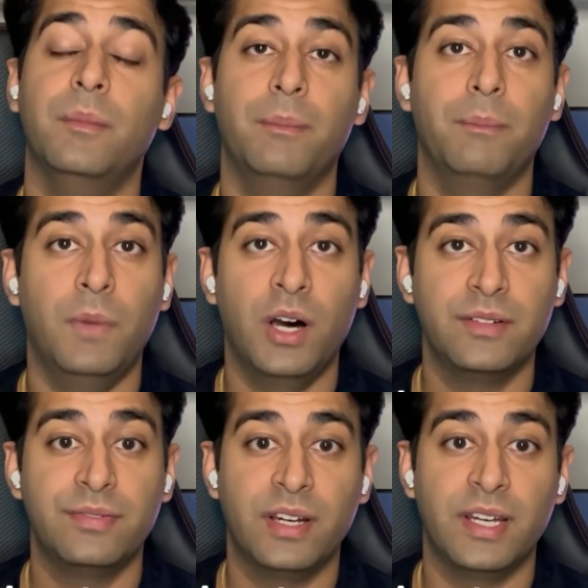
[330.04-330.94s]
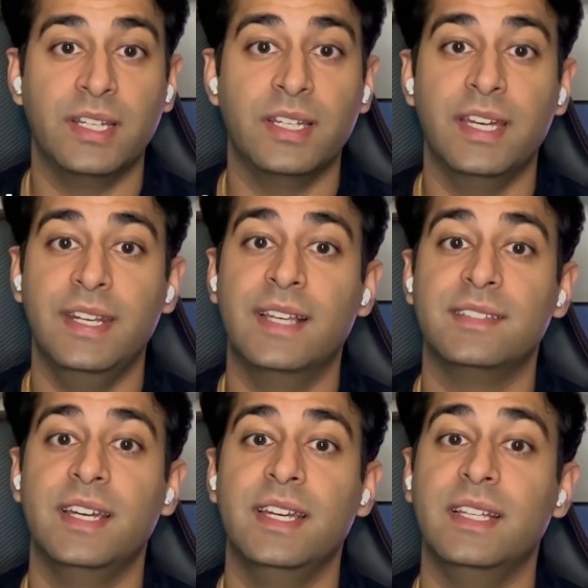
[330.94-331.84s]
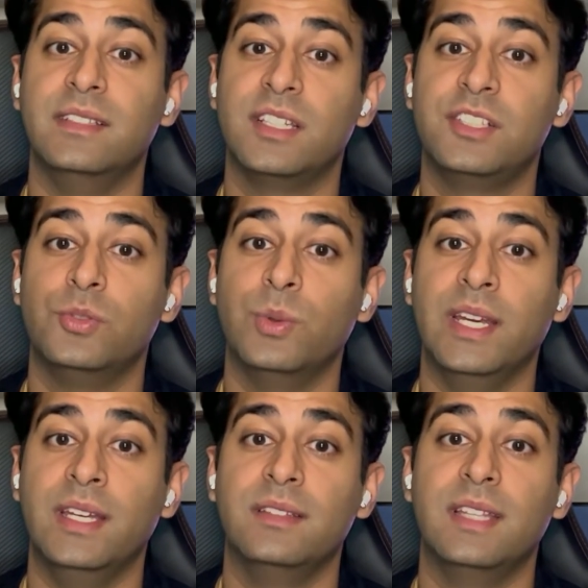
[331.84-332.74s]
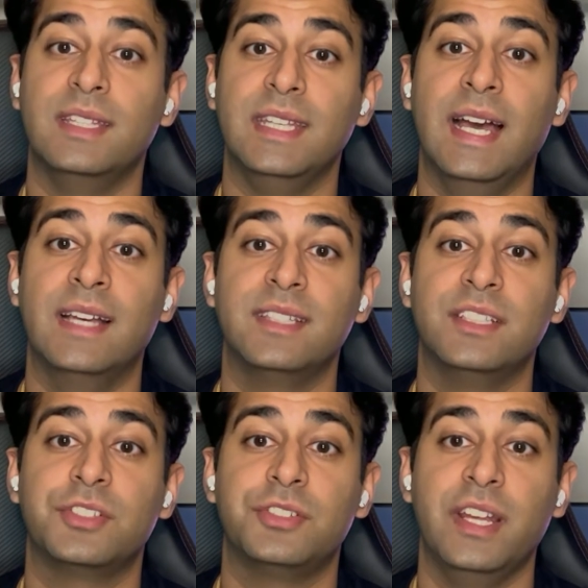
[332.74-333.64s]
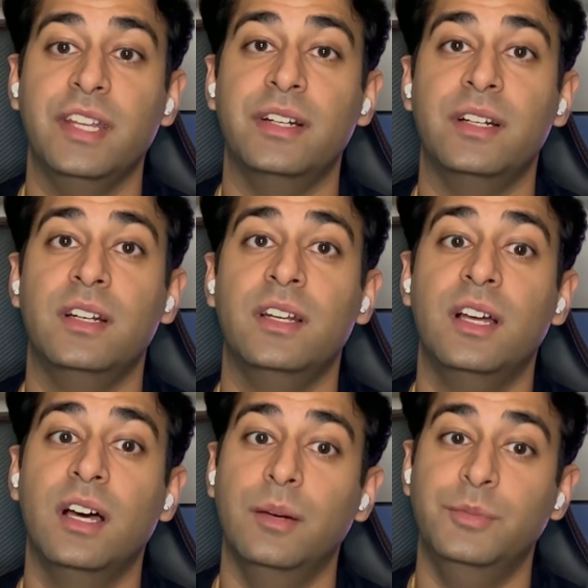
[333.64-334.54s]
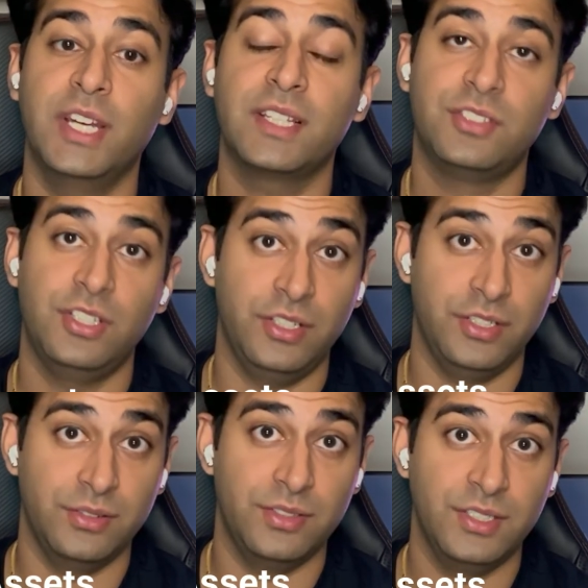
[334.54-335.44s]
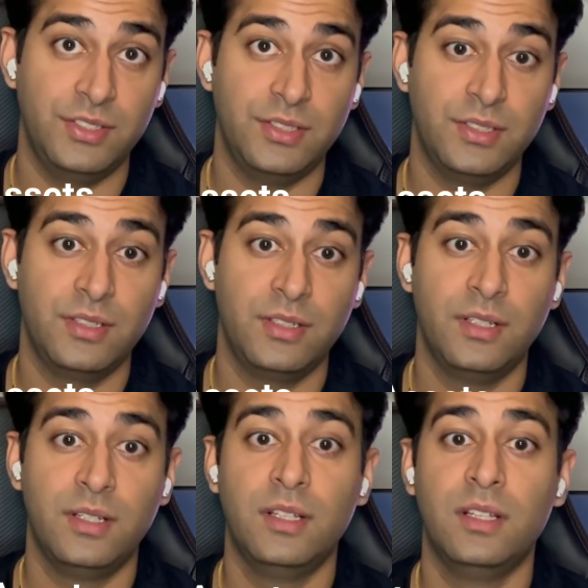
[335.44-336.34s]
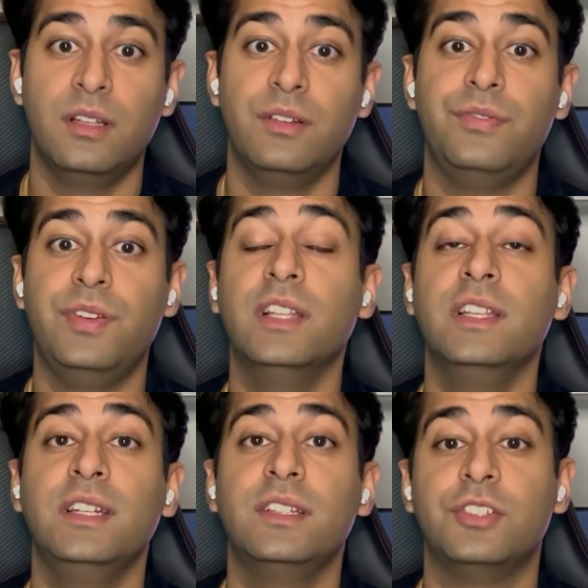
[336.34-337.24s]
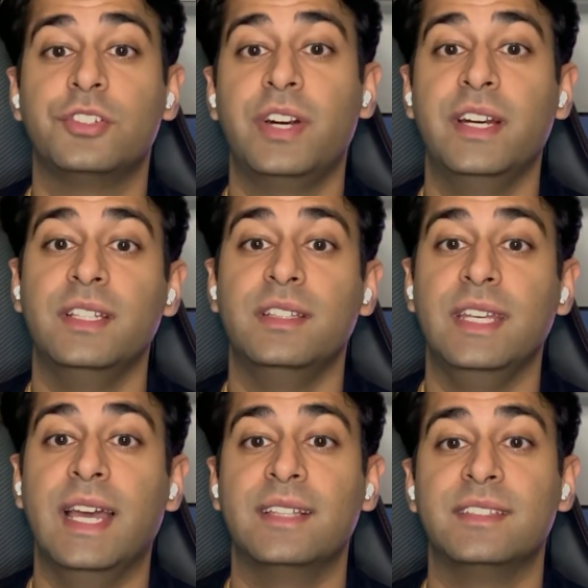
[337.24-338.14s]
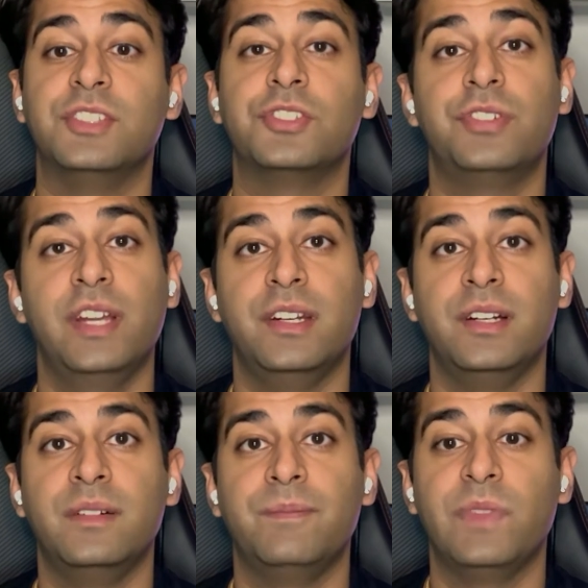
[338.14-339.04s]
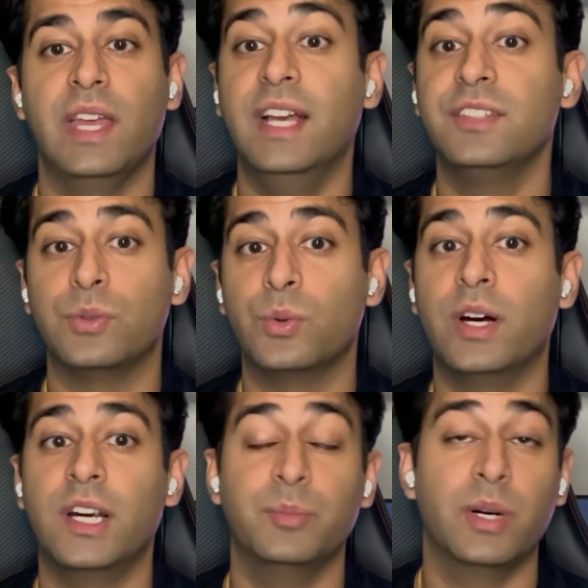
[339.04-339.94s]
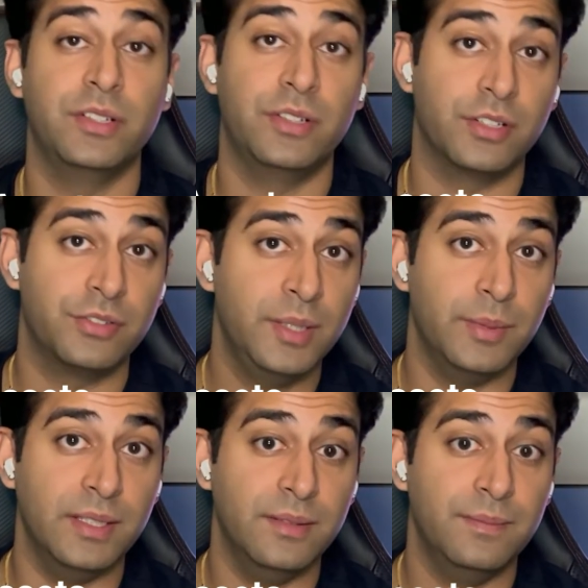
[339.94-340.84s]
modifying an asset in such a way that the asset's creator objects to your usage, failing to credit the asset's creator as required by your agreement,